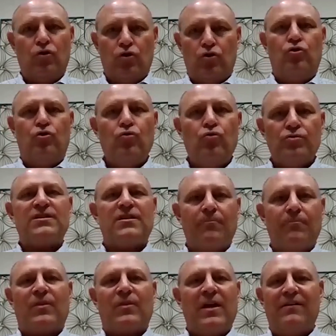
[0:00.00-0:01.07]
do
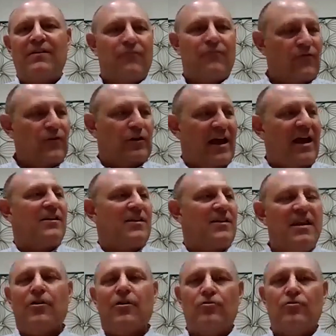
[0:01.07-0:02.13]
something for 10
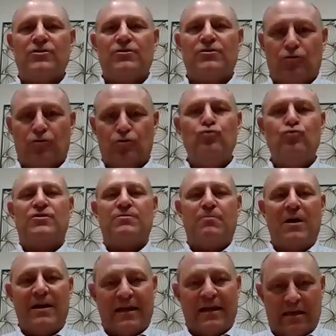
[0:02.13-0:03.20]
years to lose
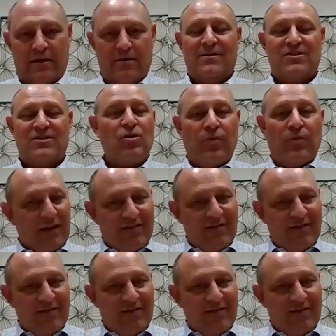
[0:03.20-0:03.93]
money. So,